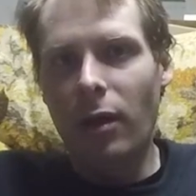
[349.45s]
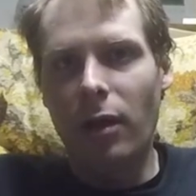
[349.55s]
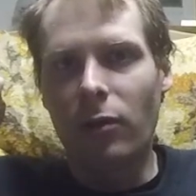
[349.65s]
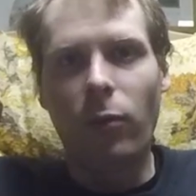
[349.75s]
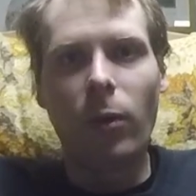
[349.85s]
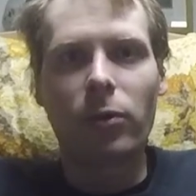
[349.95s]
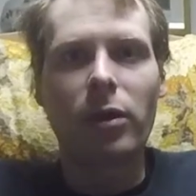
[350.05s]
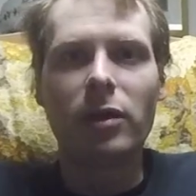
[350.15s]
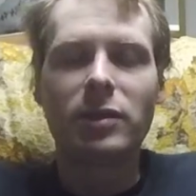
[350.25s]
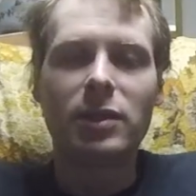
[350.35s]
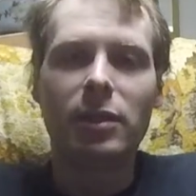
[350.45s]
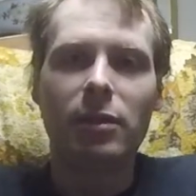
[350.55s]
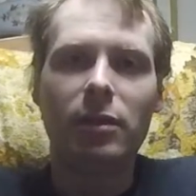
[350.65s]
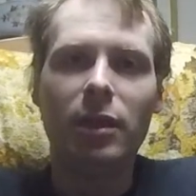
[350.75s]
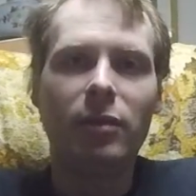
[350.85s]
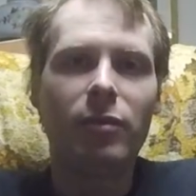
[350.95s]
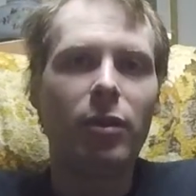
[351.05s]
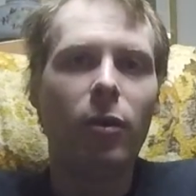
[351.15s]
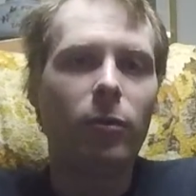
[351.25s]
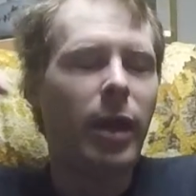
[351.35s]
quotas, and even
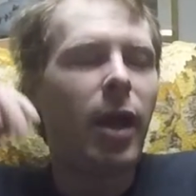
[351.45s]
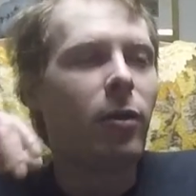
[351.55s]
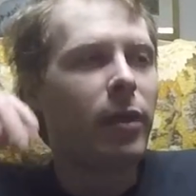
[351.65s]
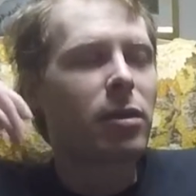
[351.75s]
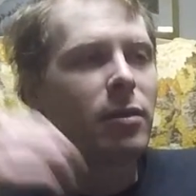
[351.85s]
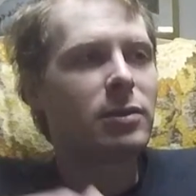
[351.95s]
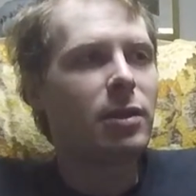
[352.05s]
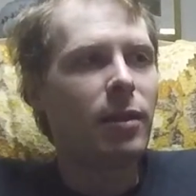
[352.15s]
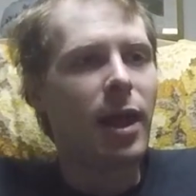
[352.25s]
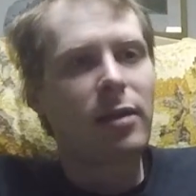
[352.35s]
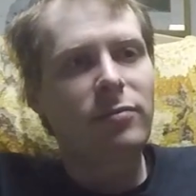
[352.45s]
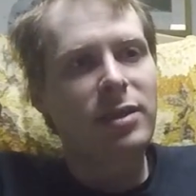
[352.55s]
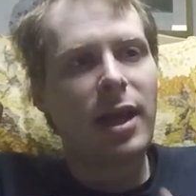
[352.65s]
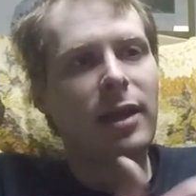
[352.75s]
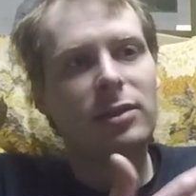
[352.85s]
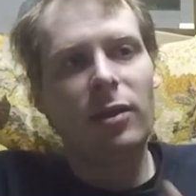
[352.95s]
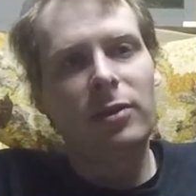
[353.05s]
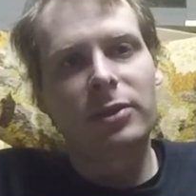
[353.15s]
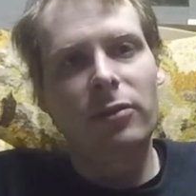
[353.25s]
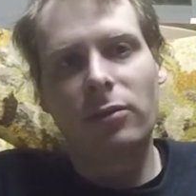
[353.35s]
though now that there's a lot of stocks
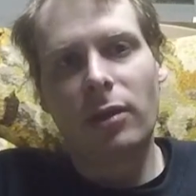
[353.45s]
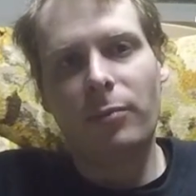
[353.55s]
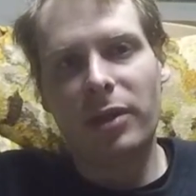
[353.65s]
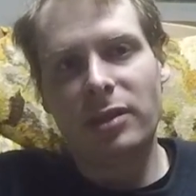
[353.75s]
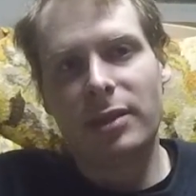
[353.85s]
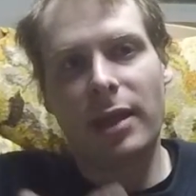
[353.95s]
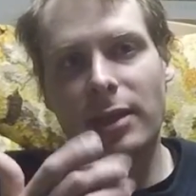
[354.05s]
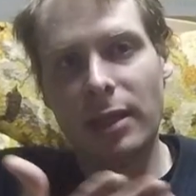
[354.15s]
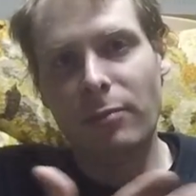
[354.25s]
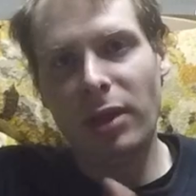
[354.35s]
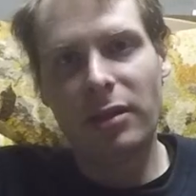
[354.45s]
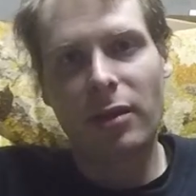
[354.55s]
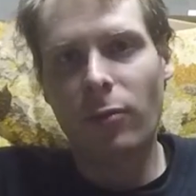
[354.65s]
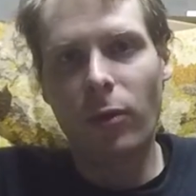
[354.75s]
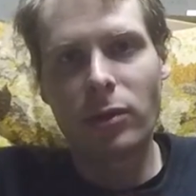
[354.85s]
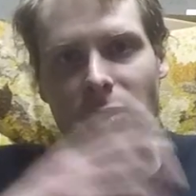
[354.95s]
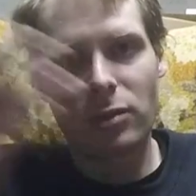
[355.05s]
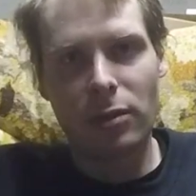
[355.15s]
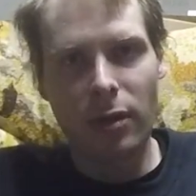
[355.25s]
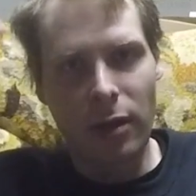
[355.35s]
also companies that did meet their quotas
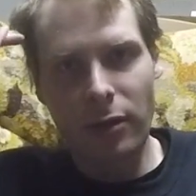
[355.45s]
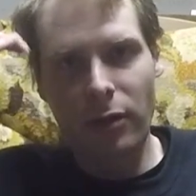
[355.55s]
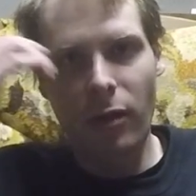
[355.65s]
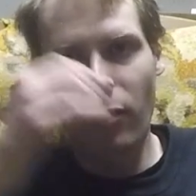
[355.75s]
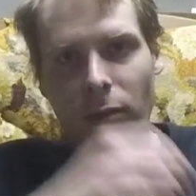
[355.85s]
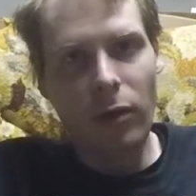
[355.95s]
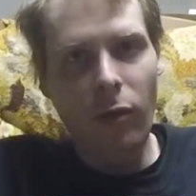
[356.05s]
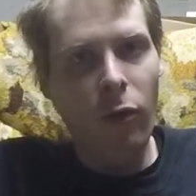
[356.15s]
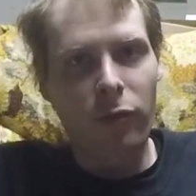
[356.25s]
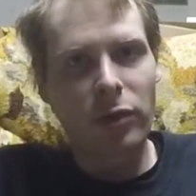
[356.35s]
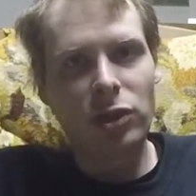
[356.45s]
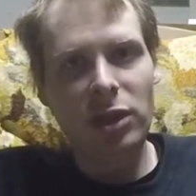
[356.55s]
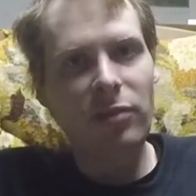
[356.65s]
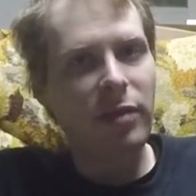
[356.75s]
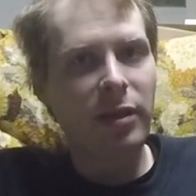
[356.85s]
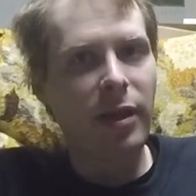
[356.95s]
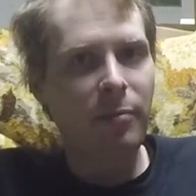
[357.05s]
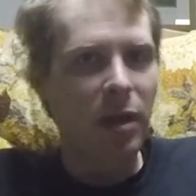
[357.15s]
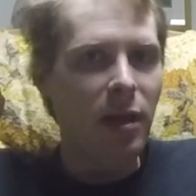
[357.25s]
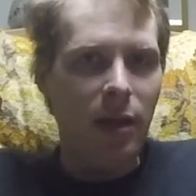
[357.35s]
or are overachieving
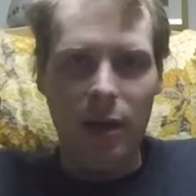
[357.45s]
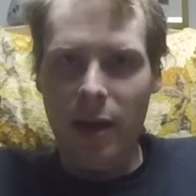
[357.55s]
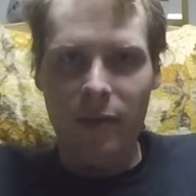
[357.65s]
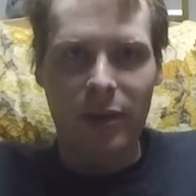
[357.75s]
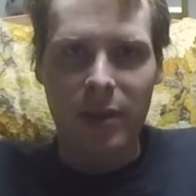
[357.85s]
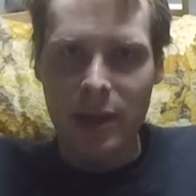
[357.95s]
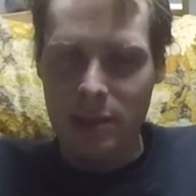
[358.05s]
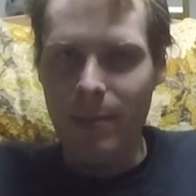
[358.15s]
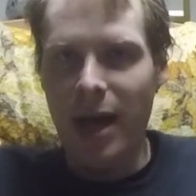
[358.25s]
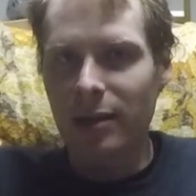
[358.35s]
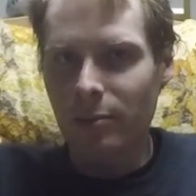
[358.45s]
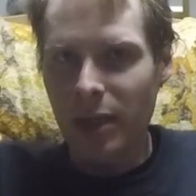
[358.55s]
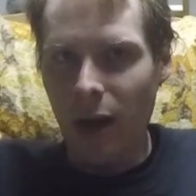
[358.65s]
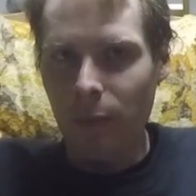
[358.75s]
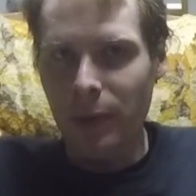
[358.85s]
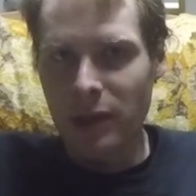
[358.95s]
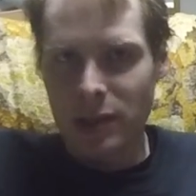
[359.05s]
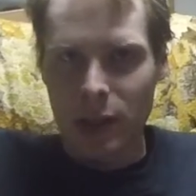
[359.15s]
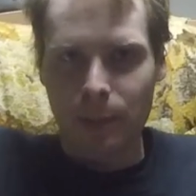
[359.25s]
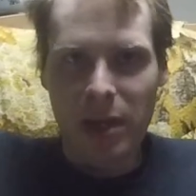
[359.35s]
them, everything's bottomed out
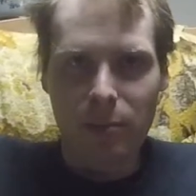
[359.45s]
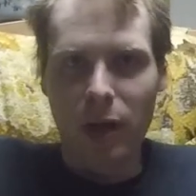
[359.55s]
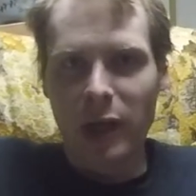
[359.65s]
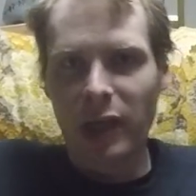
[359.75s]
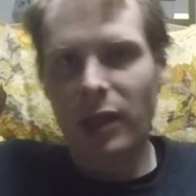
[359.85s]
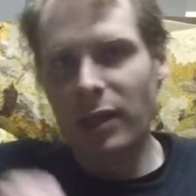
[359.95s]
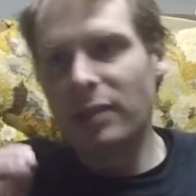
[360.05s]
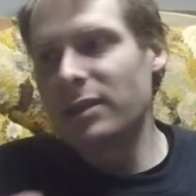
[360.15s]
because the big money is